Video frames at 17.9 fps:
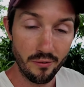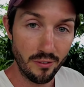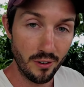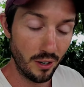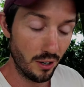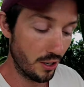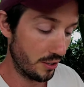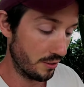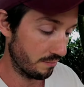
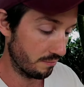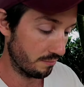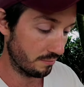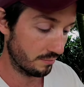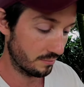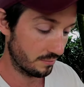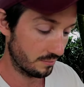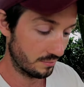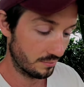full on
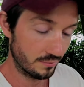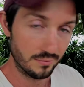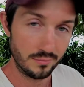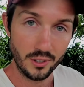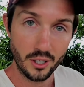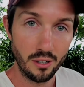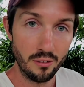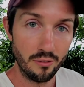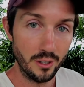
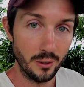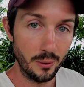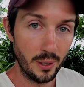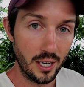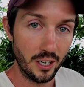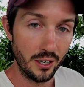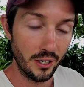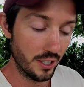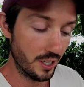coffee,
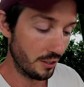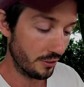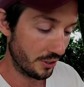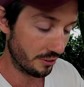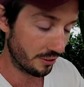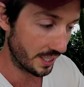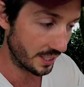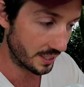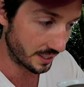
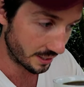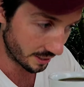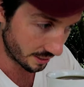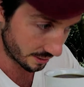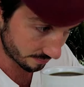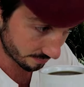unadulterated.